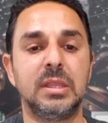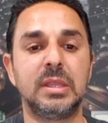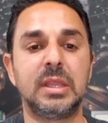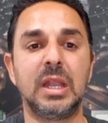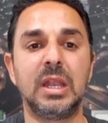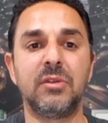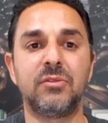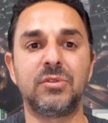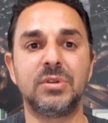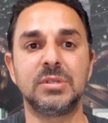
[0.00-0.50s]

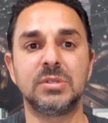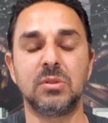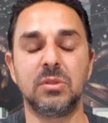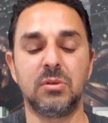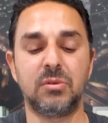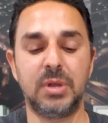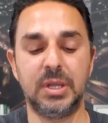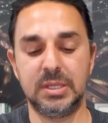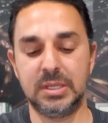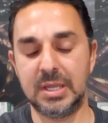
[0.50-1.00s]
deliveries on the
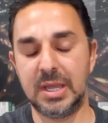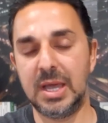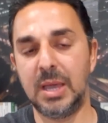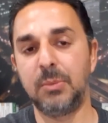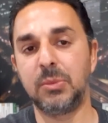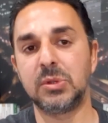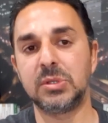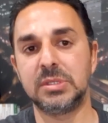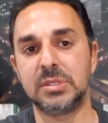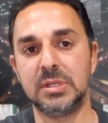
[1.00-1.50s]
right
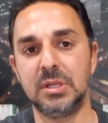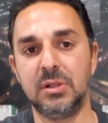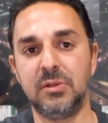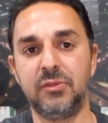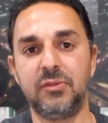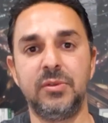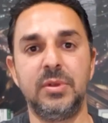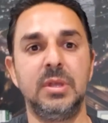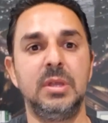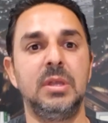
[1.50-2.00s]
time
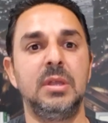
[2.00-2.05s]
yourself.